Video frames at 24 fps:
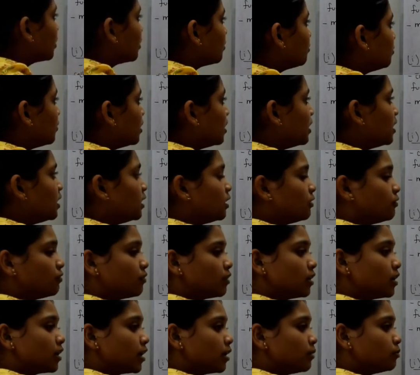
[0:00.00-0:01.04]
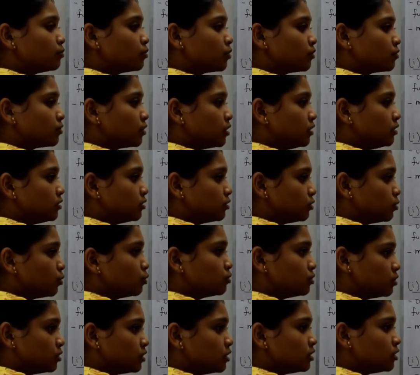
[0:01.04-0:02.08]
many different types of cells,
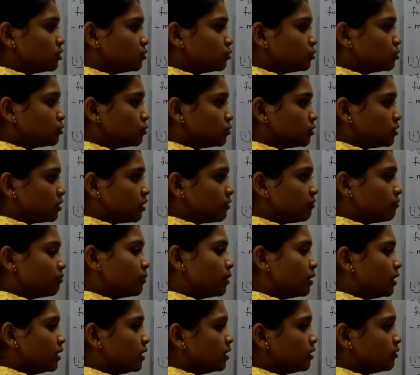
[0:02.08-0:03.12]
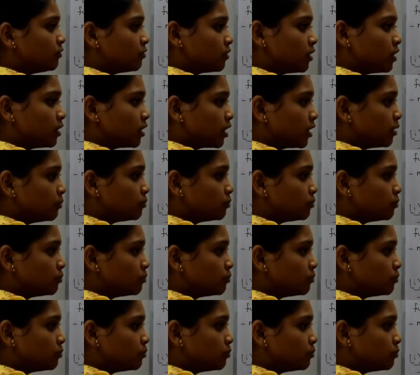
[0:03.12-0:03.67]
those tissues which have many different types